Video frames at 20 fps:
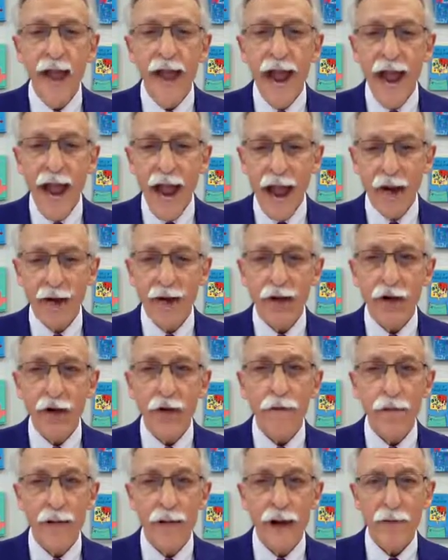How did our
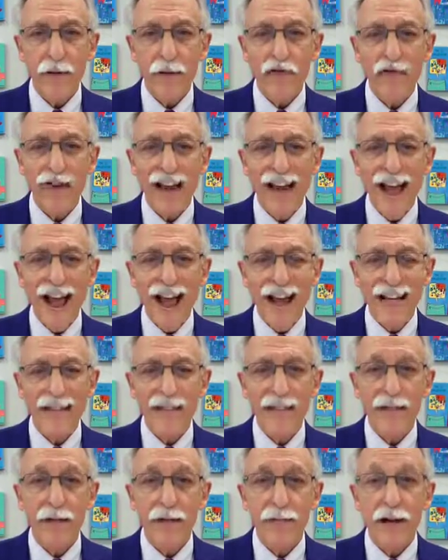family
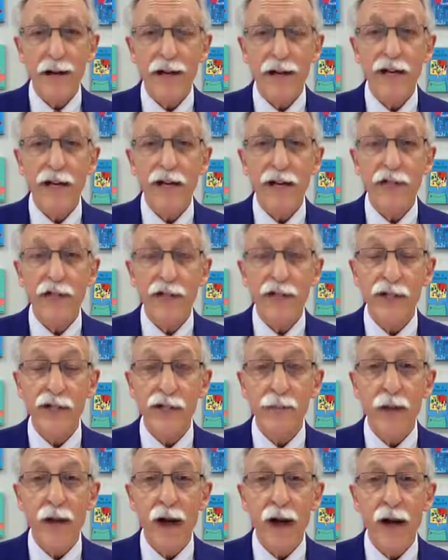react? I'm not going to say
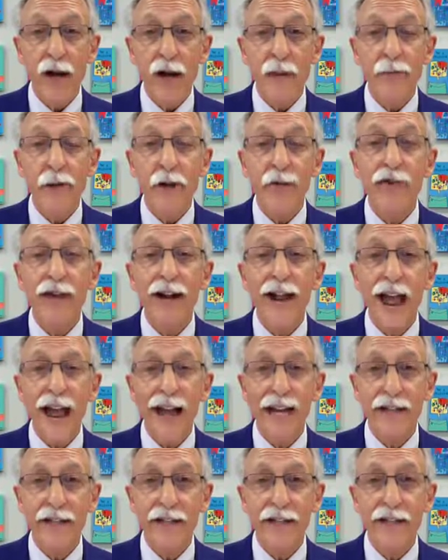respond, but
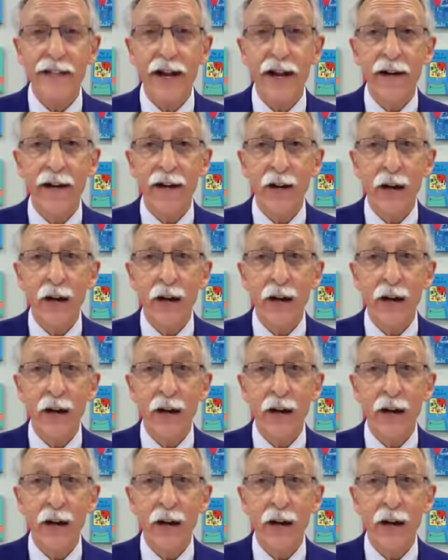react to that.